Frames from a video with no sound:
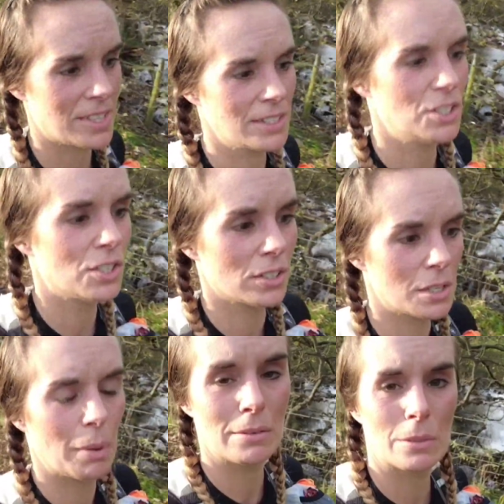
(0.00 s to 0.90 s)
They're
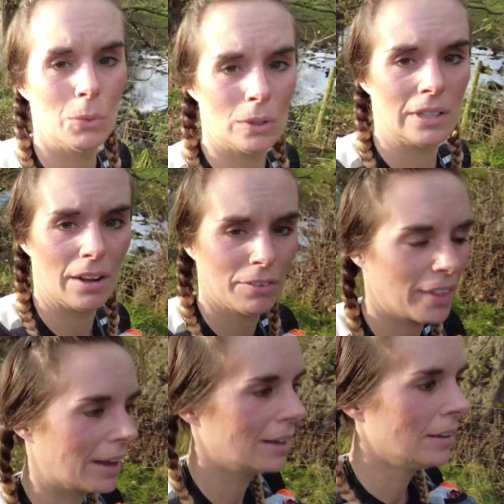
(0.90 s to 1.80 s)
just about small enough
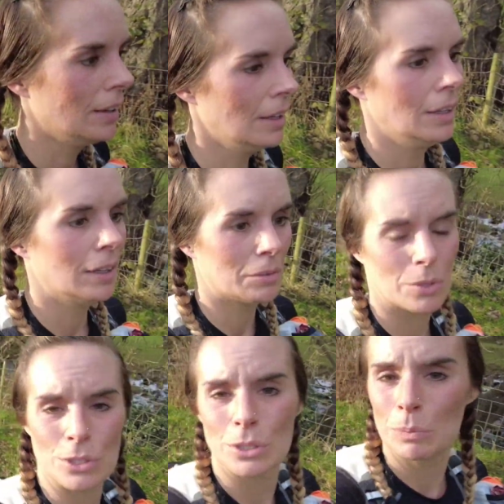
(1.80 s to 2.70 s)
that I'm
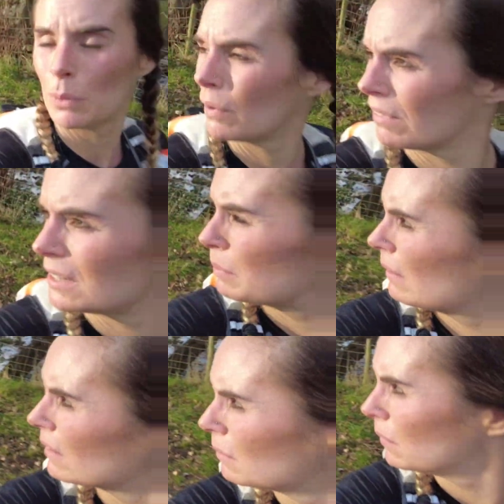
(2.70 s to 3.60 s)
not super worried
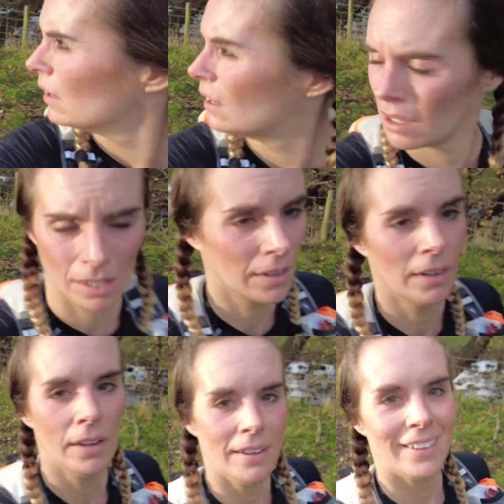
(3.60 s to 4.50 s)
about them.
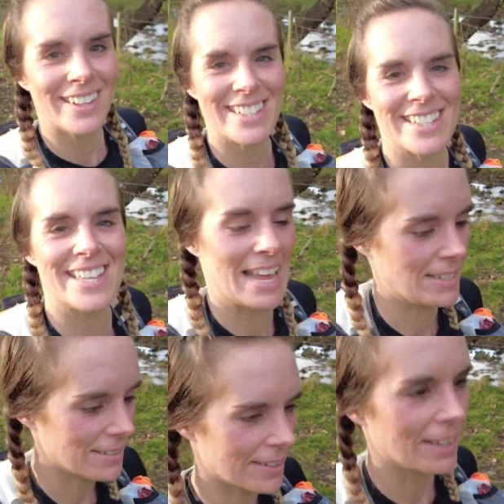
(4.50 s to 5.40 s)
She
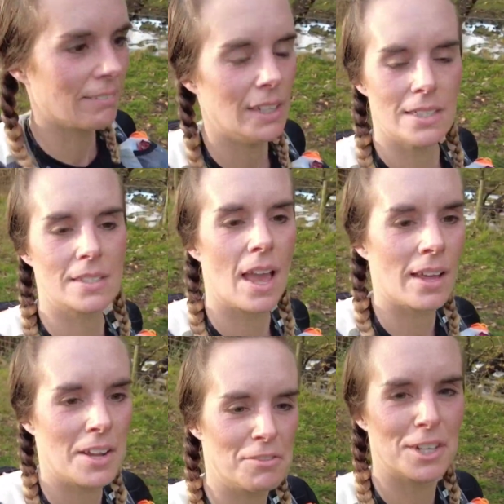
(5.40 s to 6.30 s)
says, looking really
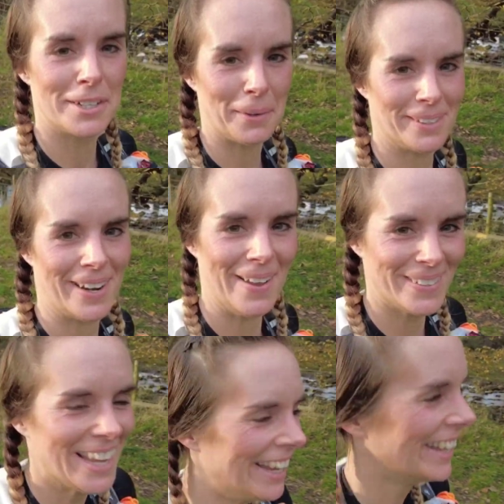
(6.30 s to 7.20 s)
scared over her shoulder load.